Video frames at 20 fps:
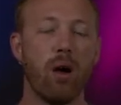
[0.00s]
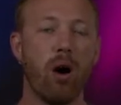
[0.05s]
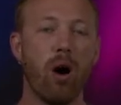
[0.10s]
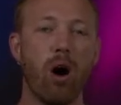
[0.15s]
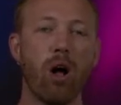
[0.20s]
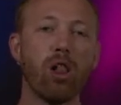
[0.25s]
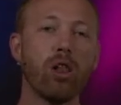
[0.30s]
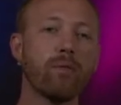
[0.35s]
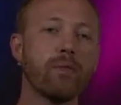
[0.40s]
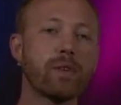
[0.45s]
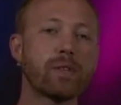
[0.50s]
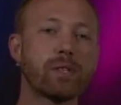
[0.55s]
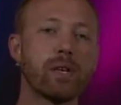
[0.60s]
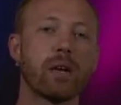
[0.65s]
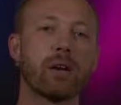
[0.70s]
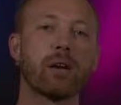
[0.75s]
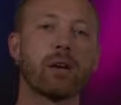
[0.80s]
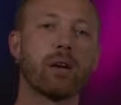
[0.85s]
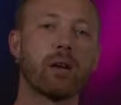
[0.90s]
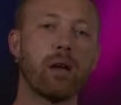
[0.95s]
All of a
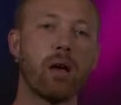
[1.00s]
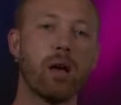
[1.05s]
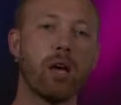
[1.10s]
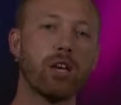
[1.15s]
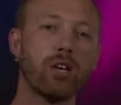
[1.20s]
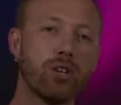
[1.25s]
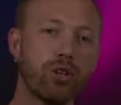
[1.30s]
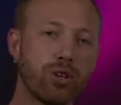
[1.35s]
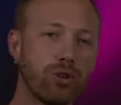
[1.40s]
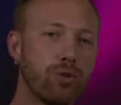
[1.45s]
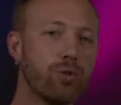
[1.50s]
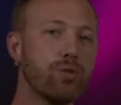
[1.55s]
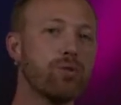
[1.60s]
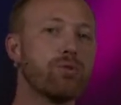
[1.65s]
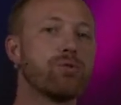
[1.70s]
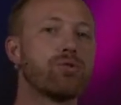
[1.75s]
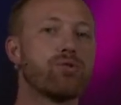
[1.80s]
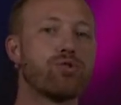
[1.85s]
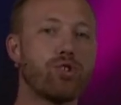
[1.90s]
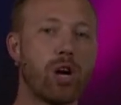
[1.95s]
sudden, a
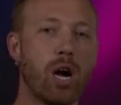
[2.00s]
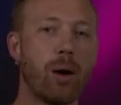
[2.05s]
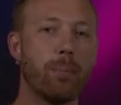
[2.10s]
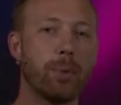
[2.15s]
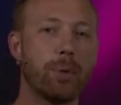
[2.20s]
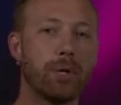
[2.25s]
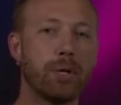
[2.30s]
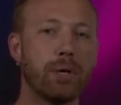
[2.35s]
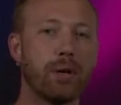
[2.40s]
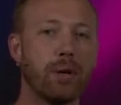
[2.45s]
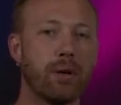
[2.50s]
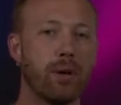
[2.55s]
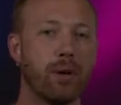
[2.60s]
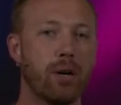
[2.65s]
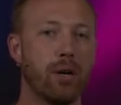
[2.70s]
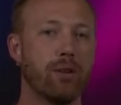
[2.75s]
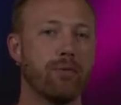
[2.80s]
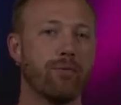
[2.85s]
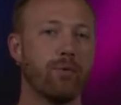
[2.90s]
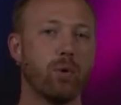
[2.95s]
huge drama
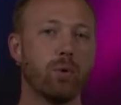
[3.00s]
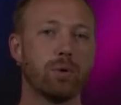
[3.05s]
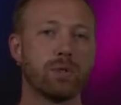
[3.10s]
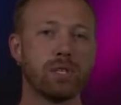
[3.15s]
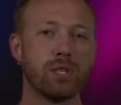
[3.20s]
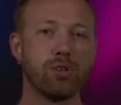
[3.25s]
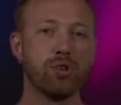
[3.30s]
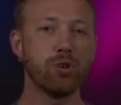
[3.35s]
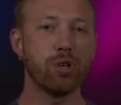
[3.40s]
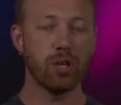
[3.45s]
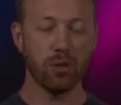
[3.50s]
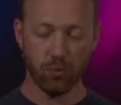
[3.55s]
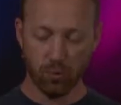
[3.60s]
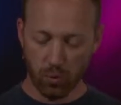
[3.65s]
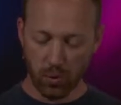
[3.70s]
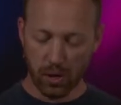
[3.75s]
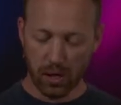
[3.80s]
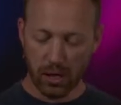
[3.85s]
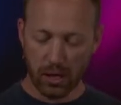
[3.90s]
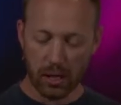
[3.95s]
unfolds. And you can
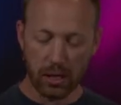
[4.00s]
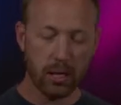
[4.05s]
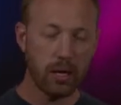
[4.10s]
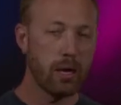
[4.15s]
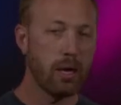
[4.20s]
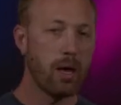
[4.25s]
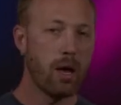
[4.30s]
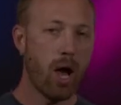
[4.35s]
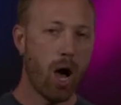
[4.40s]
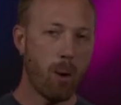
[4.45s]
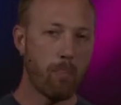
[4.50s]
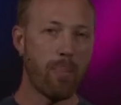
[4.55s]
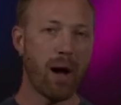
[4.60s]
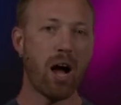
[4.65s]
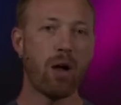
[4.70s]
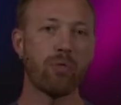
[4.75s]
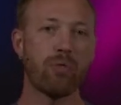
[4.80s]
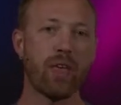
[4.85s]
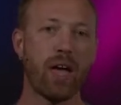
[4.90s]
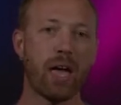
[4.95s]
read
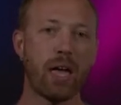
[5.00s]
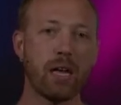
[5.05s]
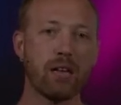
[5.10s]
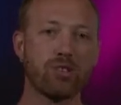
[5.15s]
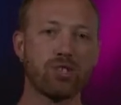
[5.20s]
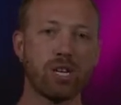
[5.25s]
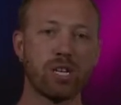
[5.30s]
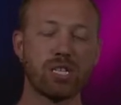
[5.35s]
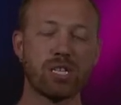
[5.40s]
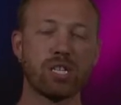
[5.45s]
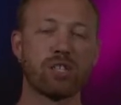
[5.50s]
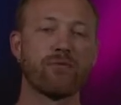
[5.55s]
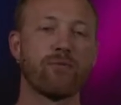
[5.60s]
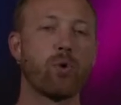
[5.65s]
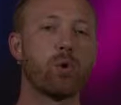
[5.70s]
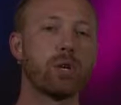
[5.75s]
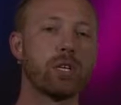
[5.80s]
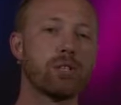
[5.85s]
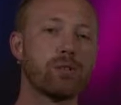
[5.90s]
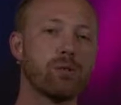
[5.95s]
about that in Genesis
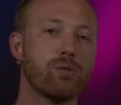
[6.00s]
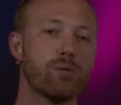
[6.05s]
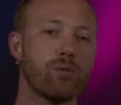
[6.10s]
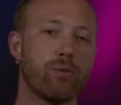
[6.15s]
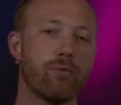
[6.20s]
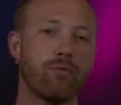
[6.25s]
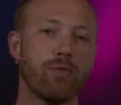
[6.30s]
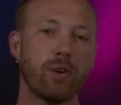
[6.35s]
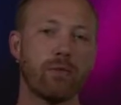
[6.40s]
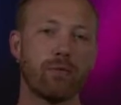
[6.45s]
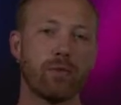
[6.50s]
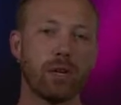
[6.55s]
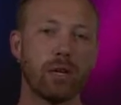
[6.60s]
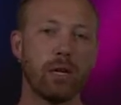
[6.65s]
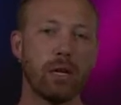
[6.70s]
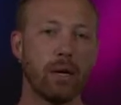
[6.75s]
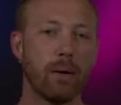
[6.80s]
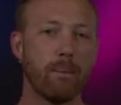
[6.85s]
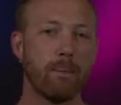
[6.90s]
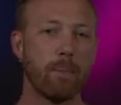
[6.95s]
42 through 50.
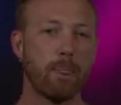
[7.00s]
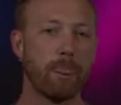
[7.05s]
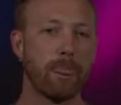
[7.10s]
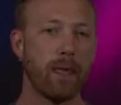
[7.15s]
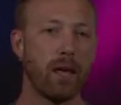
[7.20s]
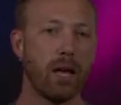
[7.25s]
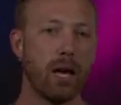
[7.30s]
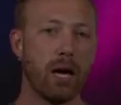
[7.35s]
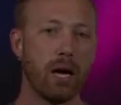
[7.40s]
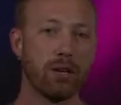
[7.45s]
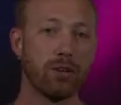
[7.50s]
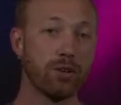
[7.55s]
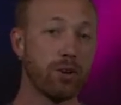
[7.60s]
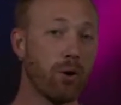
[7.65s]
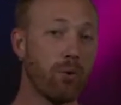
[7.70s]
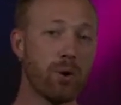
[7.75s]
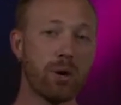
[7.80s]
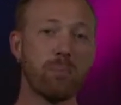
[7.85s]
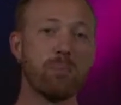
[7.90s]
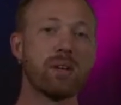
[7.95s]
You don't
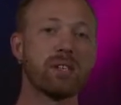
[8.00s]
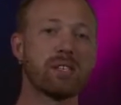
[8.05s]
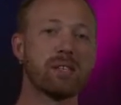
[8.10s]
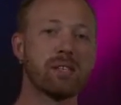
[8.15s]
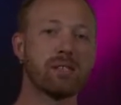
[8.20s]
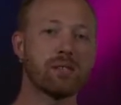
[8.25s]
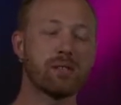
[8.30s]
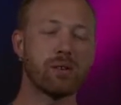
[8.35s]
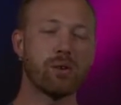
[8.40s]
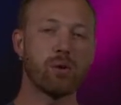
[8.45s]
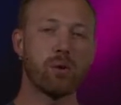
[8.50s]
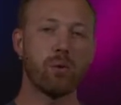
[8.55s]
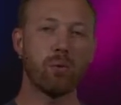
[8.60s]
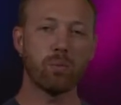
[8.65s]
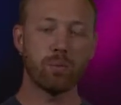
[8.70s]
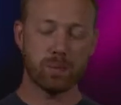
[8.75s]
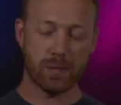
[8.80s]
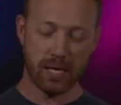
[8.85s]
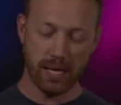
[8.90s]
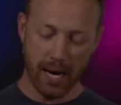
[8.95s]
want to miss it. So
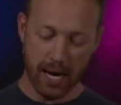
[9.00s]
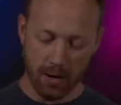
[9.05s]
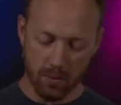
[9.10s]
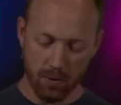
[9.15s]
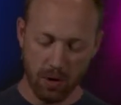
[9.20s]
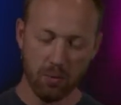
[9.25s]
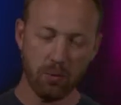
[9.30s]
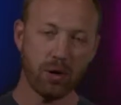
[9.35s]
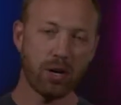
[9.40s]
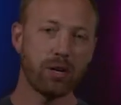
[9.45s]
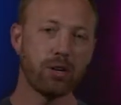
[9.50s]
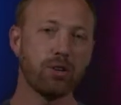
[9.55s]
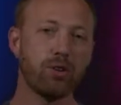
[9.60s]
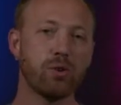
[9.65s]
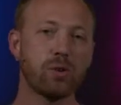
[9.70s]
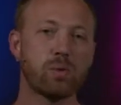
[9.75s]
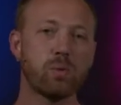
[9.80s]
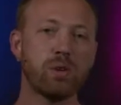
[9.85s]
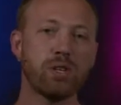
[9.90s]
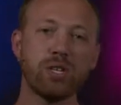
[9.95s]
tonight what we're going to do
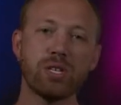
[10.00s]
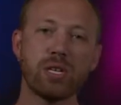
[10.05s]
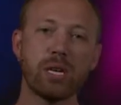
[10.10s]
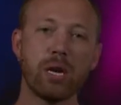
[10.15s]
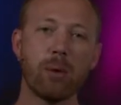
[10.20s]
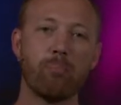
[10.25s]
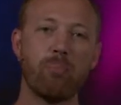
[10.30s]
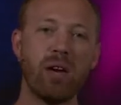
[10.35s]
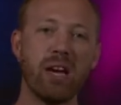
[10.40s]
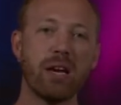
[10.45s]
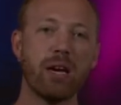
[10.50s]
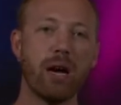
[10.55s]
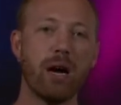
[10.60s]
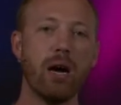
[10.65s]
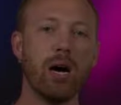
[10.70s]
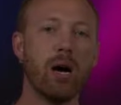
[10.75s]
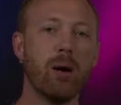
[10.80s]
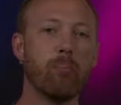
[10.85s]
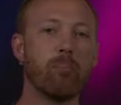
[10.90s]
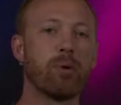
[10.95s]
is we're just going to pick
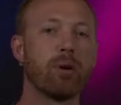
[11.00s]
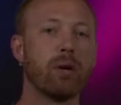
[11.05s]
up